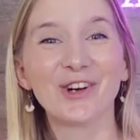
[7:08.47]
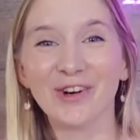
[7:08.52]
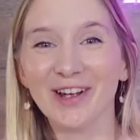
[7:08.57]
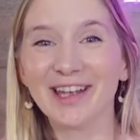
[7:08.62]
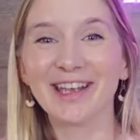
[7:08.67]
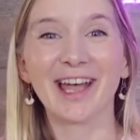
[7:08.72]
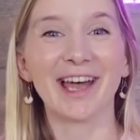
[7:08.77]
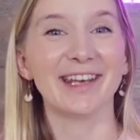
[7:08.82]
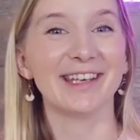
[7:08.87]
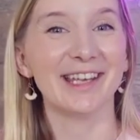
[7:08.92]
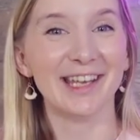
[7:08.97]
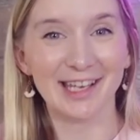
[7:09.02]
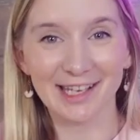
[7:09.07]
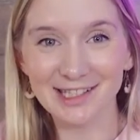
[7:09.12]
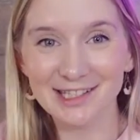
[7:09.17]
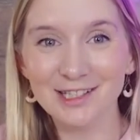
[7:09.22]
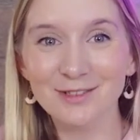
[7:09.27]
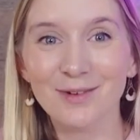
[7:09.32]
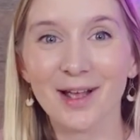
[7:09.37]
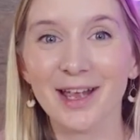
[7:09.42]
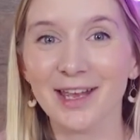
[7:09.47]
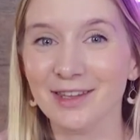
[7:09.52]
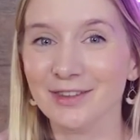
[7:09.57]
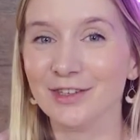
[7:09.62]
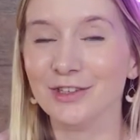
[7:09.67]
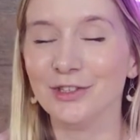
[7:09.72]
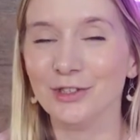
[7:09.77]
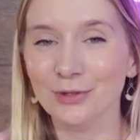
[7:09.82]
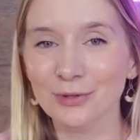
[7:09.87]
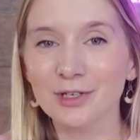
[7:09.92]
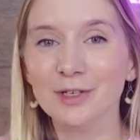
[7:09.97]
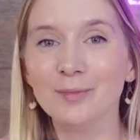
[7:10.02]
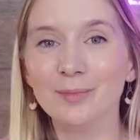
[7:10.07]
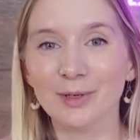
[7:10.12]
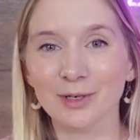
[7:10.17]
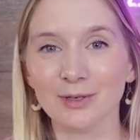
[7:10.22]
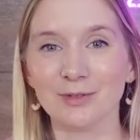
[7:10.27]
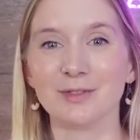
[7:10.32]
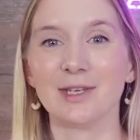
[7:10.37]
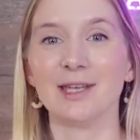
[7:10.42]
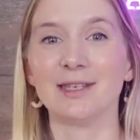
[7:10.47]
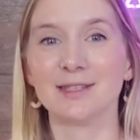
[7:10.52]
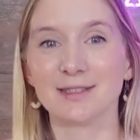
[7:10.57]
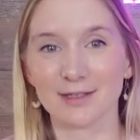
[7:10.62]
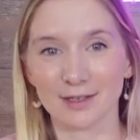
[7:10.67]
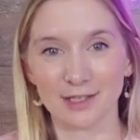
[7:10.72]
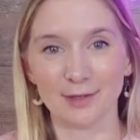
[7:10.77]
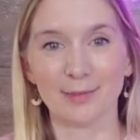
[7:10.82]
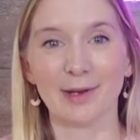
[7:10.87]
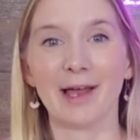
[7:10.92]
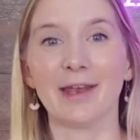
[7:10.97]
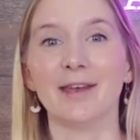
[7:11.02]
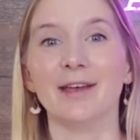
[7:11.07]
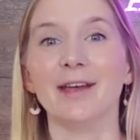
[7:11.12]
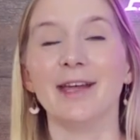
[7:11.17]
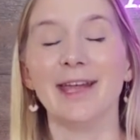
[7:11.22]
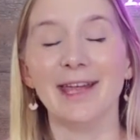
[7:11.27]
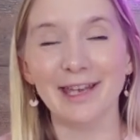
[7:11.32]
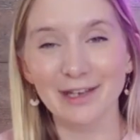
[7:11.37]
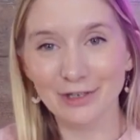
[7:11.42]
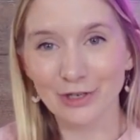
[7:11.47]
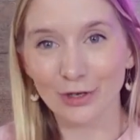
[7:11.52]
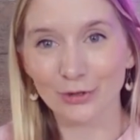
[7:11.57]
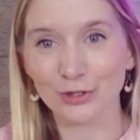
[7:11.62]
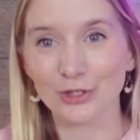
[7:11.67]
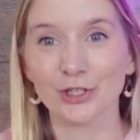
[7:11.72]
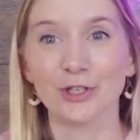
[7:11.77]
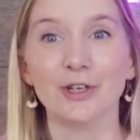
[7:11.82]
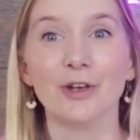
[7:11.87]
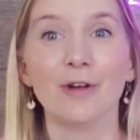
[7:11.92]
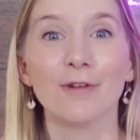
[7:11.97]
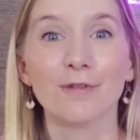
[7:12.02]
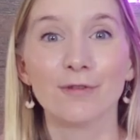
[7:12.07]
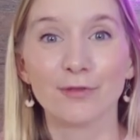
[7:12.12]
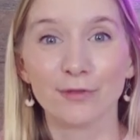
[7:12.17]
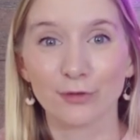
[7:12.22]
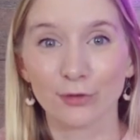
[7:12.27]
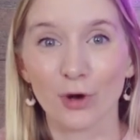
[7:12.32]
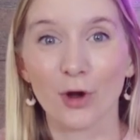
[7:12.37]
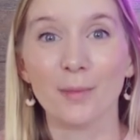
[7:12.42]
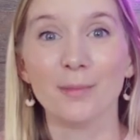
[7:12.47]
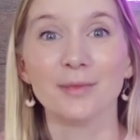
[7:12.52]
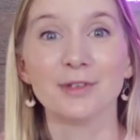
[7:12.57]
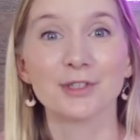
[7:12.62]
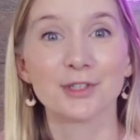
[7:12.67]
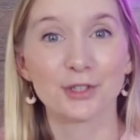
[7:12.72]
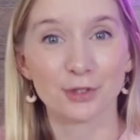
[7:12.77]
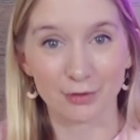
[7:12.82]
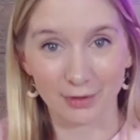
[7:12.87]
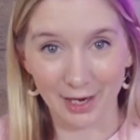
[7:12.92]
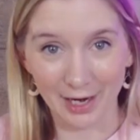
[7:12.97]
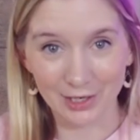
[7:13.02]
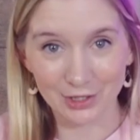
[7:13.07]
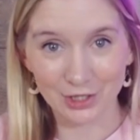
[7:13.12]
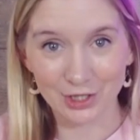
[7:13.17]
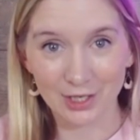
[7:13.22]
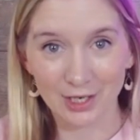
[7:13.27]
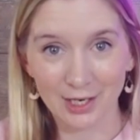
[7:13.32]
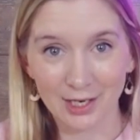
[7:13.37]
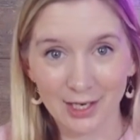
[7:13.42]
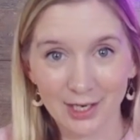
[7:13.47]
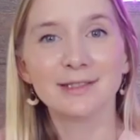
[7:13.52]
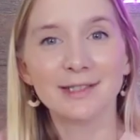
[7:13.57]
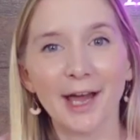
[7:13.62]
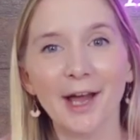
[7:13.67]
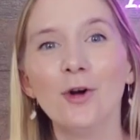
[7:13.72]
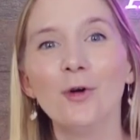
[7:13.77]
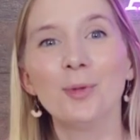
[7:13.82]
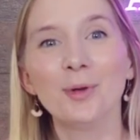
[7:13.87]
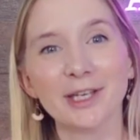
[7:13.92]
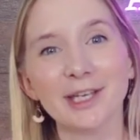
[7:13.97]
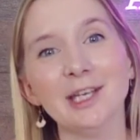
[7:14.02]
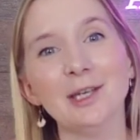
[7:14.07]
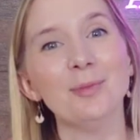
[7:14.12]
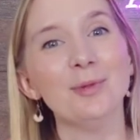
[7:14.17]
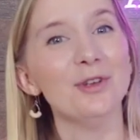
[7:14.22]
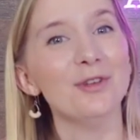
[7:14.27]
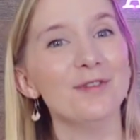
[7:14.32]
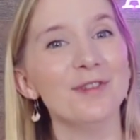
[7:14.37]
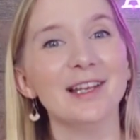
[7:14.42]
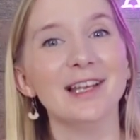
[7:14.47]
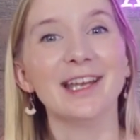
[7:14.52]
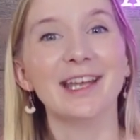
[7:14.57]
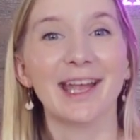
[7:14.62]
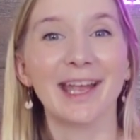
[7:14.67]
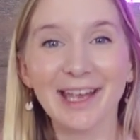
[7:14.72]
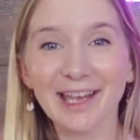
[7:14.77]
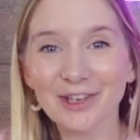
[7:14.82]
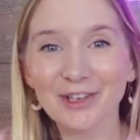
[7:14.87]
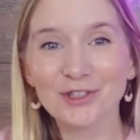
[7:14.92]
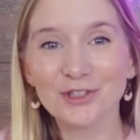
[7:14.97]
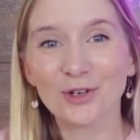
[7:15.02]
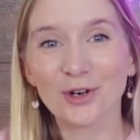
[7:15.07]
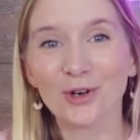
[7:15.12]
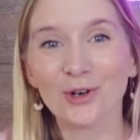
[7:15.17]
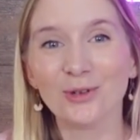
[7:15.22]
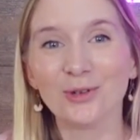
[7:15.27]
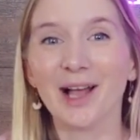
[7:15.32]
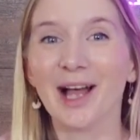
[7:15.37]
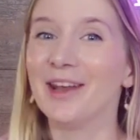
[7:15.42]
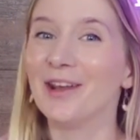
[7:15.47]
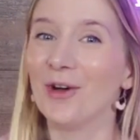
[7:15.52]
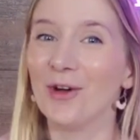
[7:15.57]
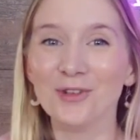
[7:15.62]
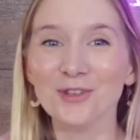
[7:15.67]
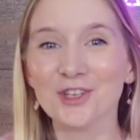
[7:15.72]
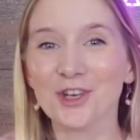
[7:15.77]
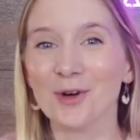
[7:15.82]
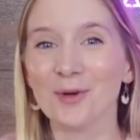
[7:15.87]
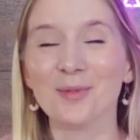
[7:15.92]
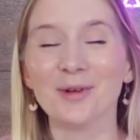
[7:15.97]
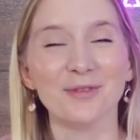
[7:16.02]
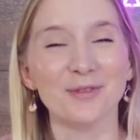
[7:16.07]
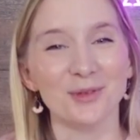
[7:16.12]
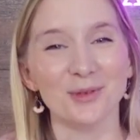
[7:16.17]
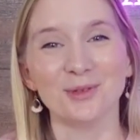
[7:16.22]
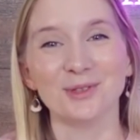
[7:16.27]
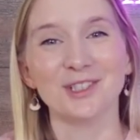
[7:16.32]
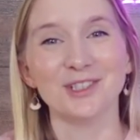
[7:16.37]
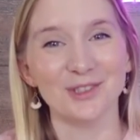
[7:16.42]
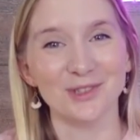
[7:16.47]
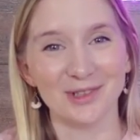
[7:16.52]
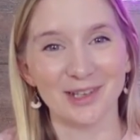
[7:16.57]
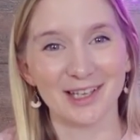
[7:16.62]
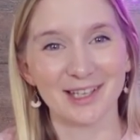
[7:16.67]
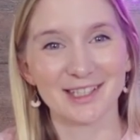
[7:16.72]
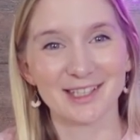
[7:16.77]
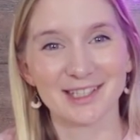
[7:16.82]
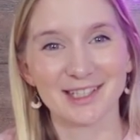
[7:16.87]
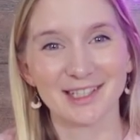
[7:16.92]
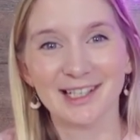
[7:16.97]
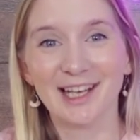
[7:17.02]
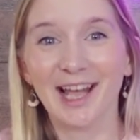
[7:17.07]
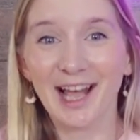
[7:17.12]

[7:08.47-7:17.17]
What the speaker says: quick and easy way that you can build a study planner in Notion from scratch to help keep you feeling in control and on top of your to-do list.